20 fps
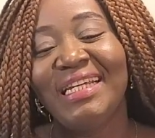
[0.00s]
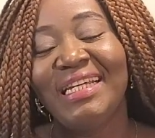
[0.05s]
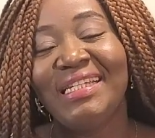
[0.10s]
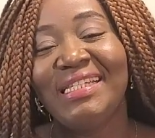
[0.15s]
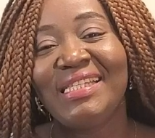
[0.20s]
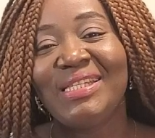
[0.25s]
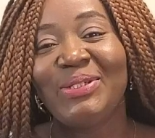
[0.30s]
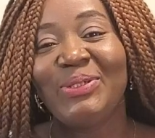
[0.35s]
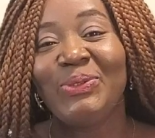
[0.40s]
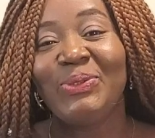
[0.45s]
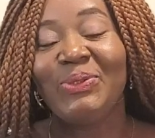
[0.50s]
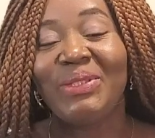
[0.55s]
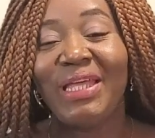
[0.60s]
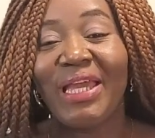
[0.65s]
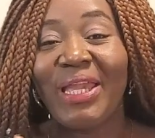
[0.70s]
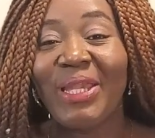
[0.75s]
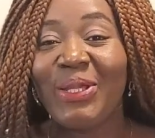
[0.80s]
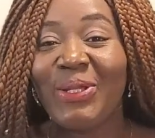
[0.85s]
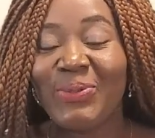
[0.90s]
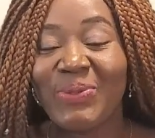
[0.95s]
So
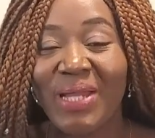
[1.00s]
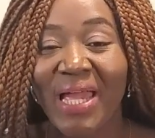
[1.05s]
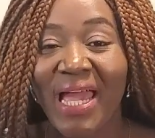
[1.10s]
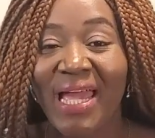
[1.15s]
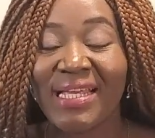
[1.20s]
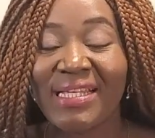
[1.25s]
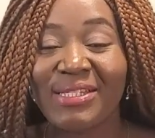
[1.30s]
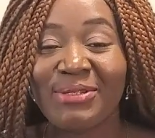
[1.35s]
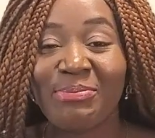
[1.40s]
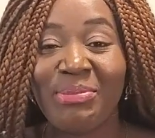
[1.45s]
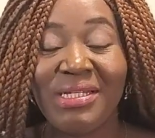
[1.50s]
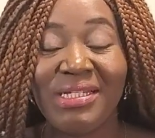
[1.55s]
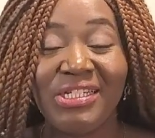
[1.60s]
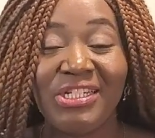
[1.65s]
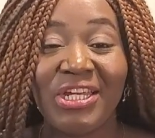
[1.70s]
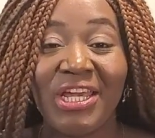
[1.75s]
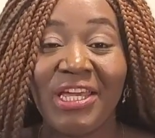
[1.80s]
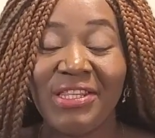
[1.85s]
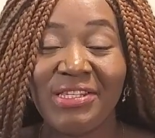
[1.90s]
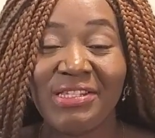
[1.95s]
thank you guys. Please
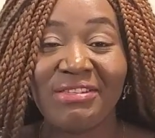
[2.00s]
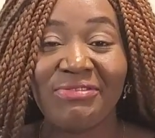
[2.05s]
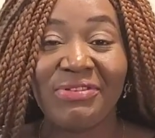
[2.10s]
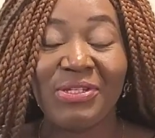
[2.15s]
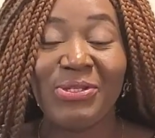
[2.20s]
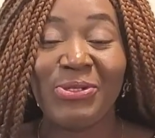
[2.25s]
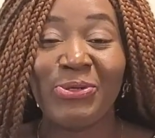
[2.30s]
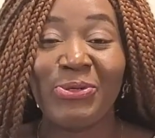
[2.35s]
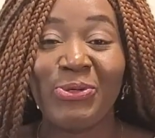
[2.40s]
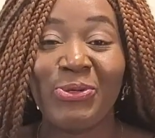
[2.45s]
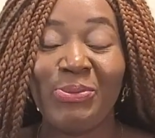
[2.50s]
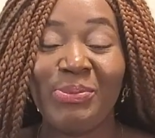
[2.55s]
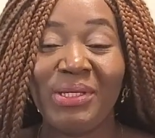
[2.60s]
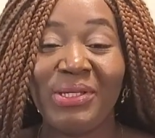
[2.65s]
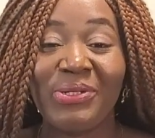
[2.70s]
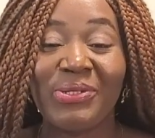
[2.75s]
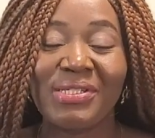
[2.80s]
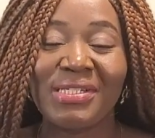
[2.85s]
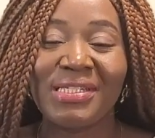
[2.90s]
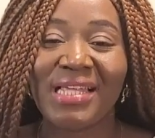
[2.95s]
share this video,
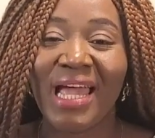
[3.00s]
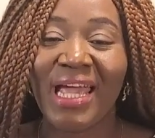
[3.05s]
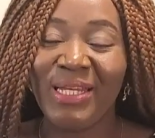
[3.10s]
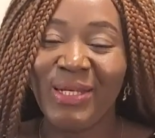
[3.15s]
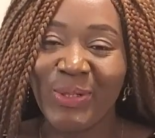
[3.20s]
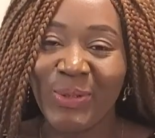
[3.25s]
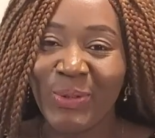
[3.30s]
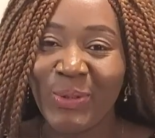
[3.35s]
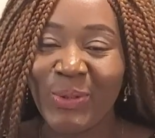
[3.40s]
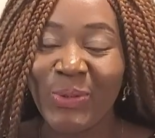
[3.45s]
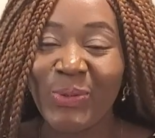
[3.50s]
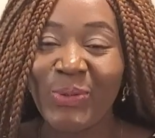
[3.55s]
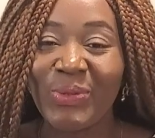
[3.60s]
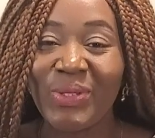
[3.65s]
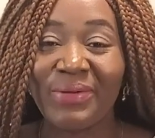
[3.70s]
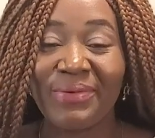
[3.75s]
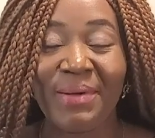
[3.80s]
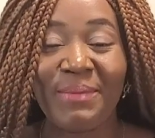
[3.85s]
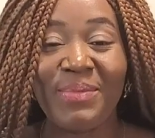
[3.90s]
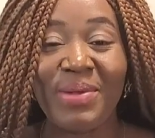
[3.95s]
because I know
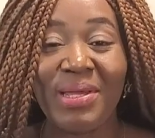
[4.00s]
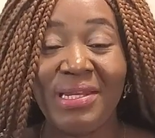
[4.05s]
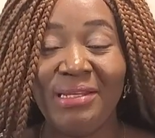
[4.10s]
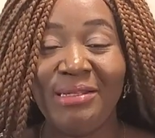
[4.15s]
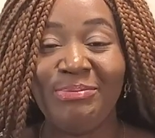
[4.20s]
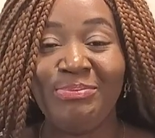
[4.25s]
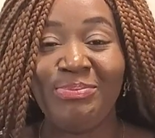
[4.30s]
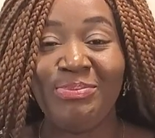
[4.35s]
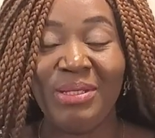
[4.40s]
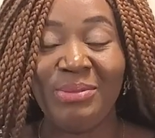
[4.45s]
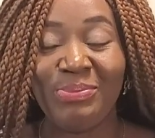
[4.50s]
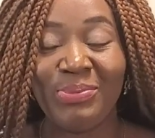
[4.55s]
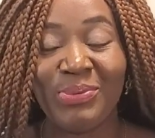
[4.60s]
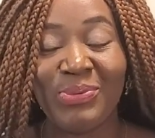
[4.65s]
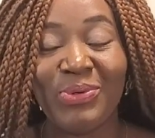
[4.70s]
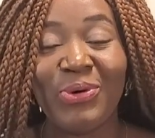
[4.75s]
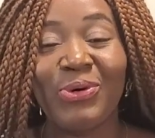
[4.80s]
there are many people,